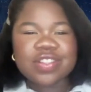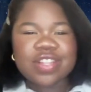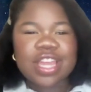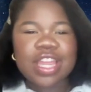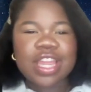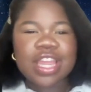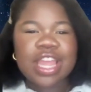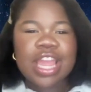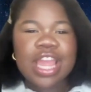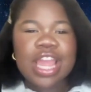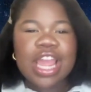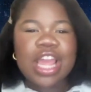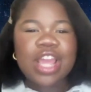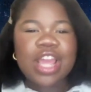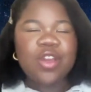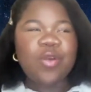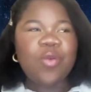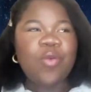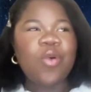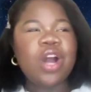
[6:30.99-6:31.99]
like
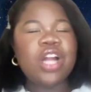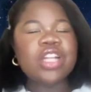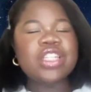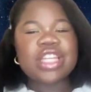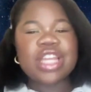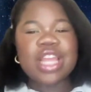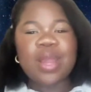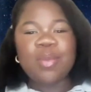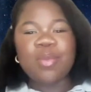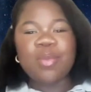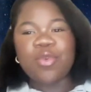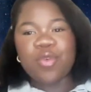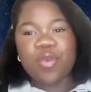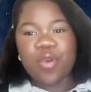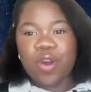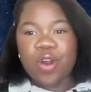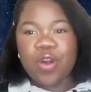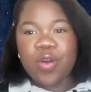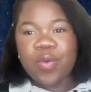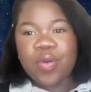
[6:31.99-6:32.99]
watching him
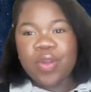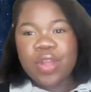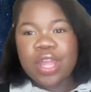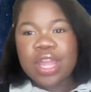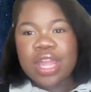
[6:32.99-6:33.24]
grow